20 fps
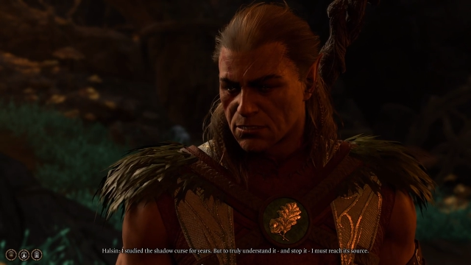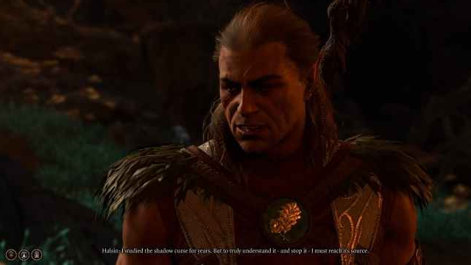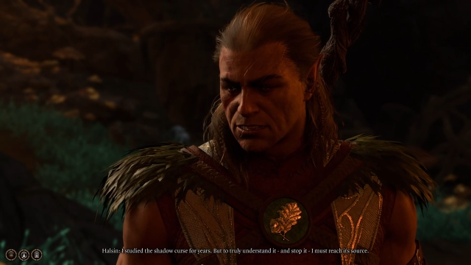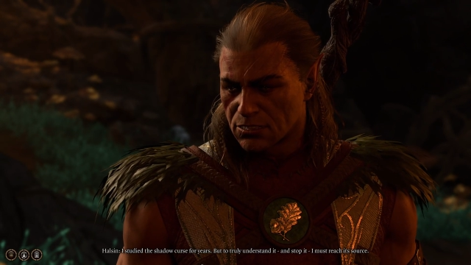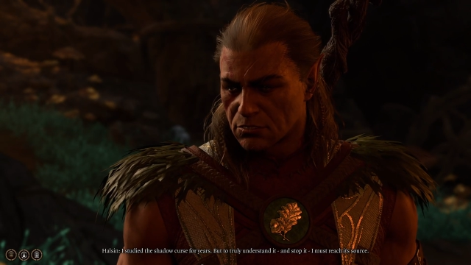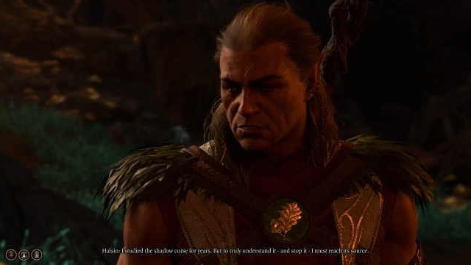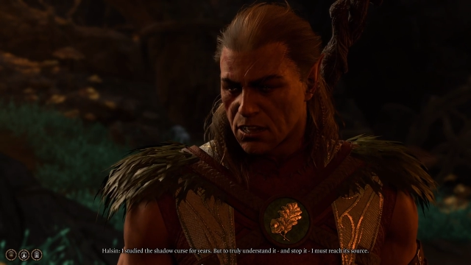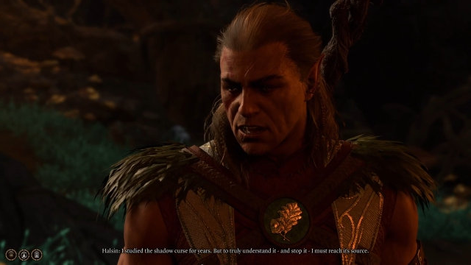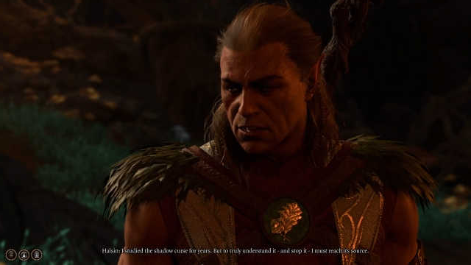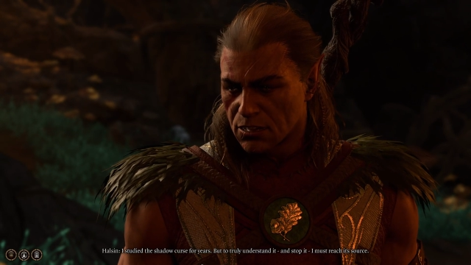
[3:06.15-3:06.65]
I
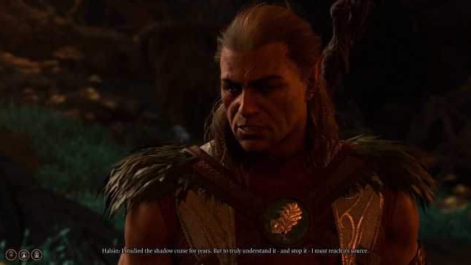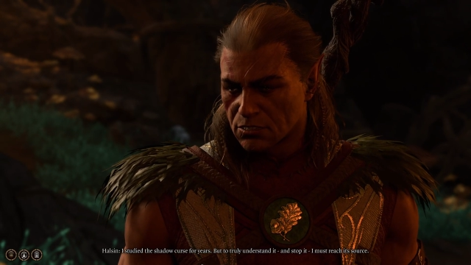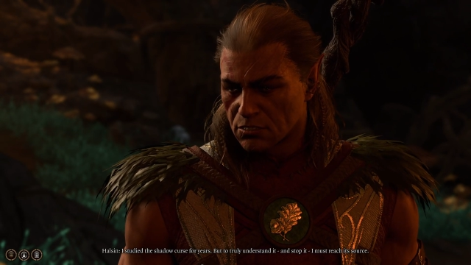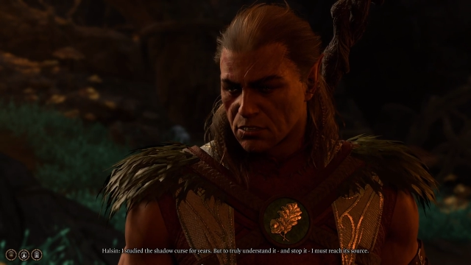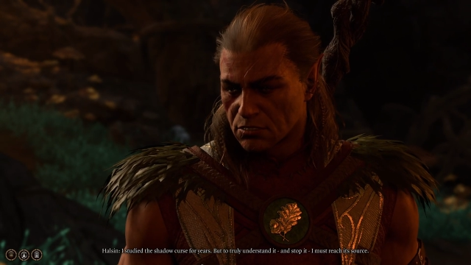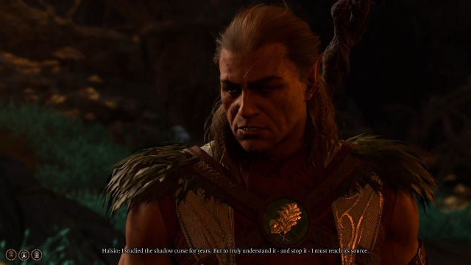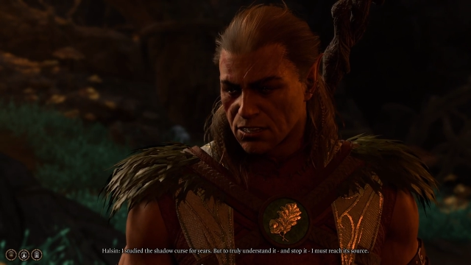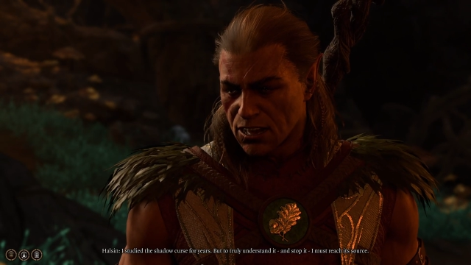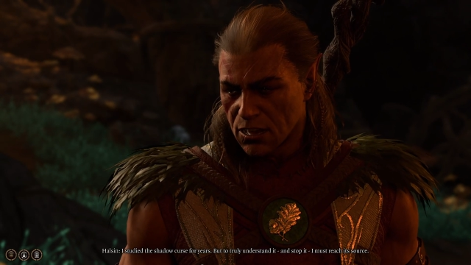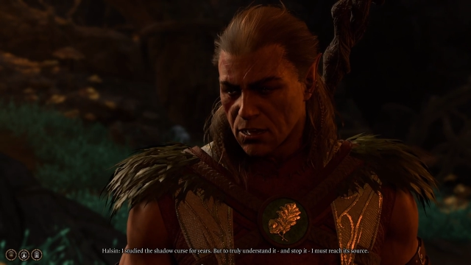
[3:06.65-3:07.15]
studied
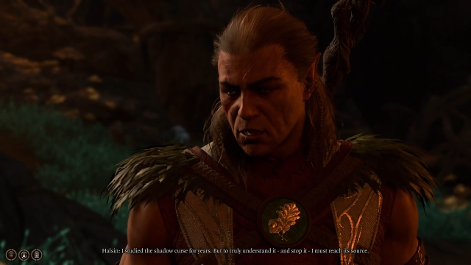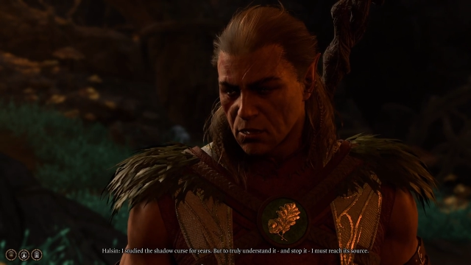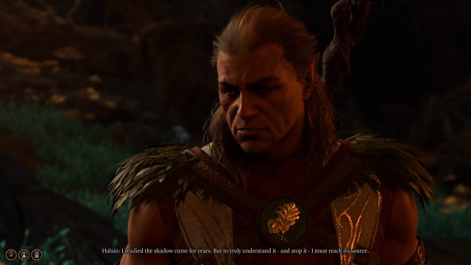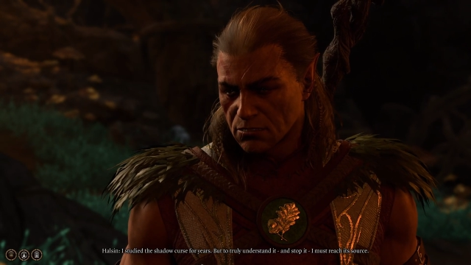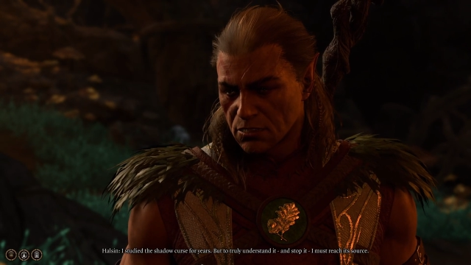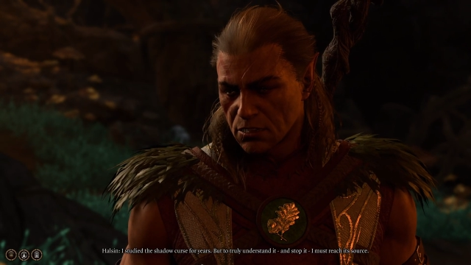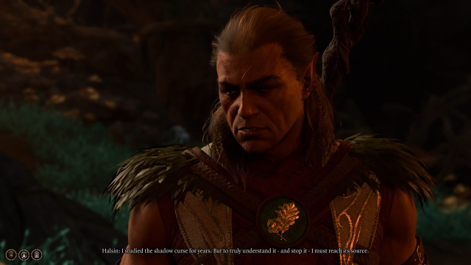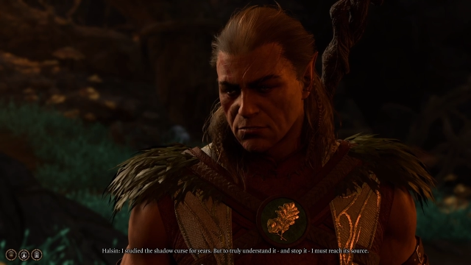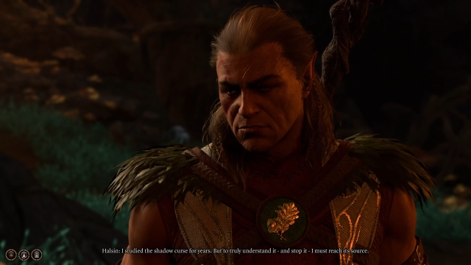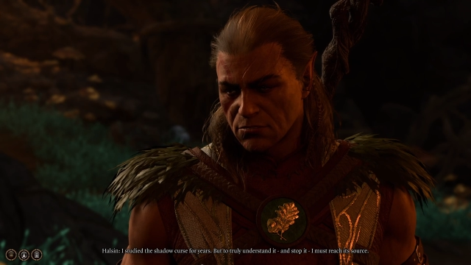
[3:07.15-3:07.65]
the Shadow
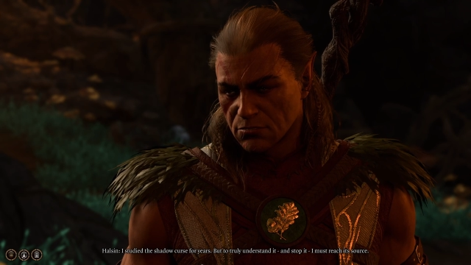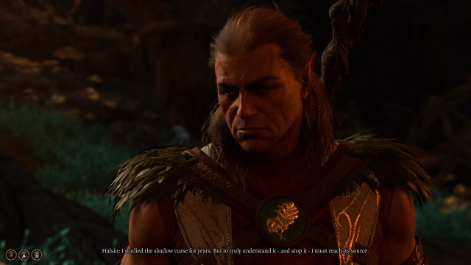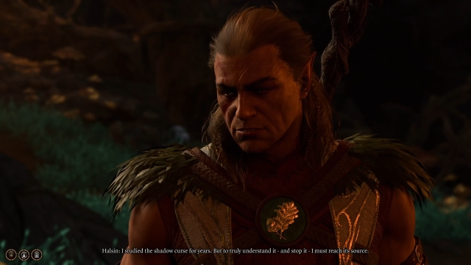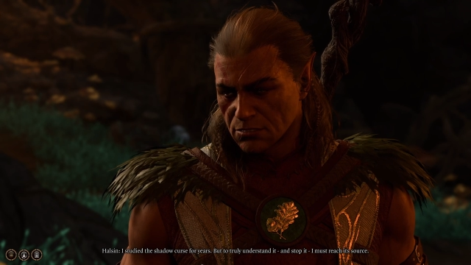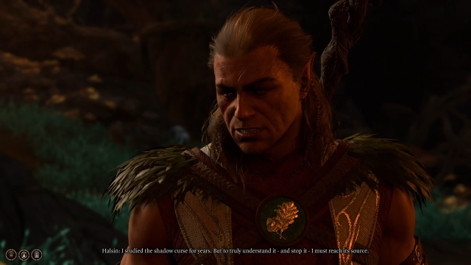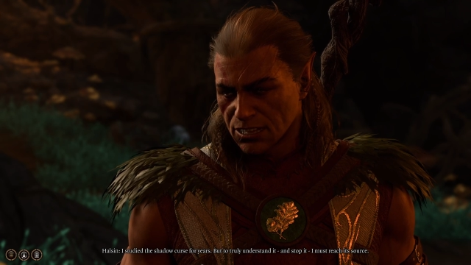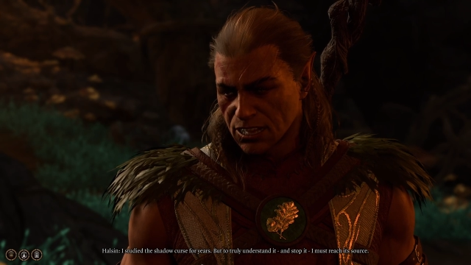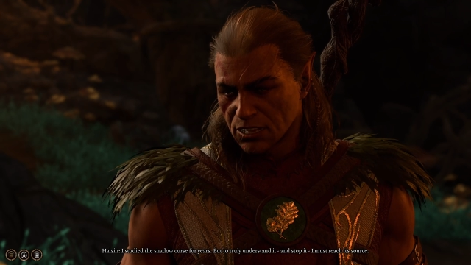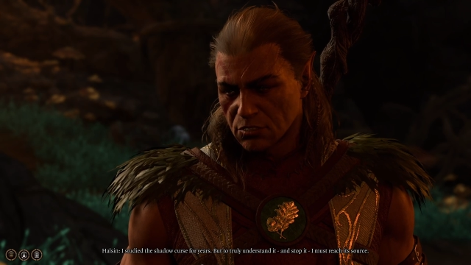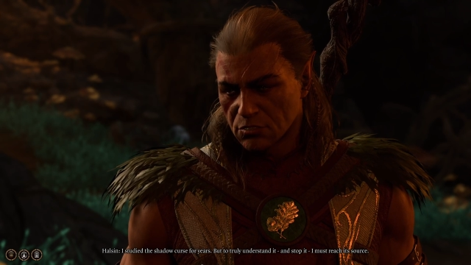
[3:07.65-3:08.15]
Curse for
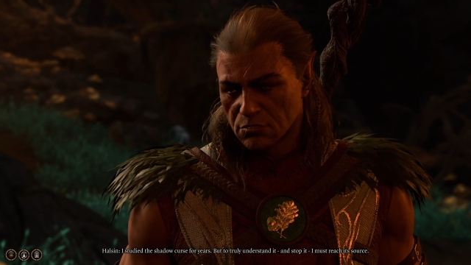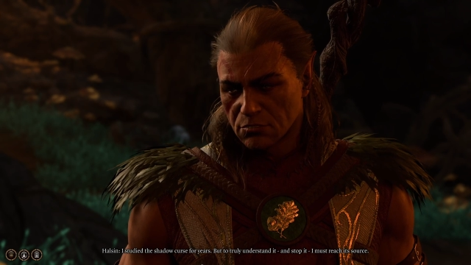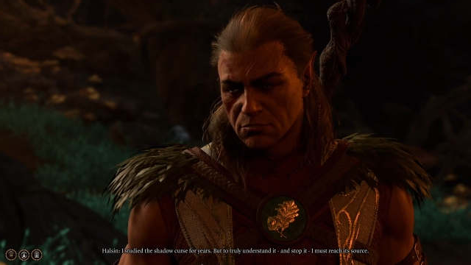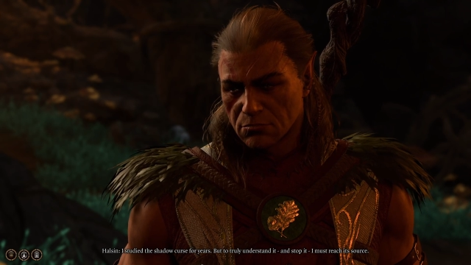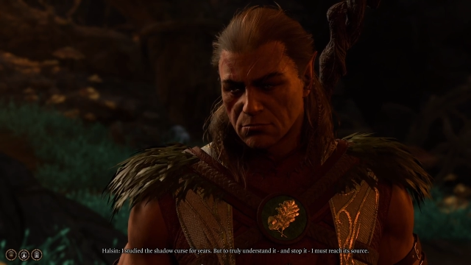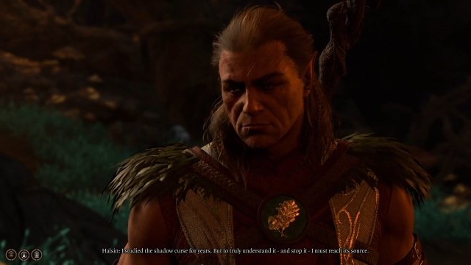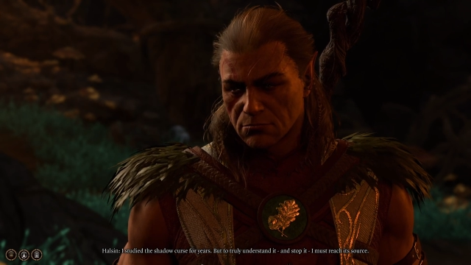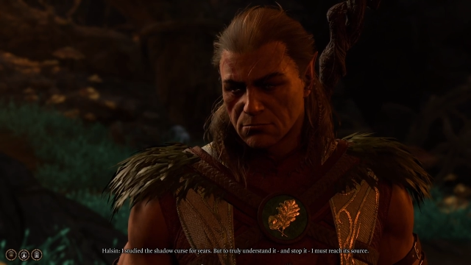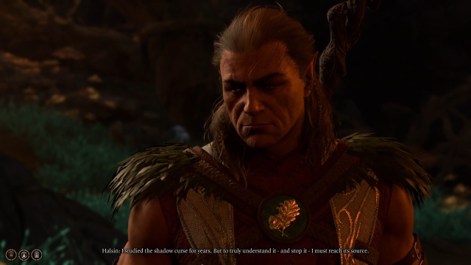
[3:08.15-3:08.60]
years,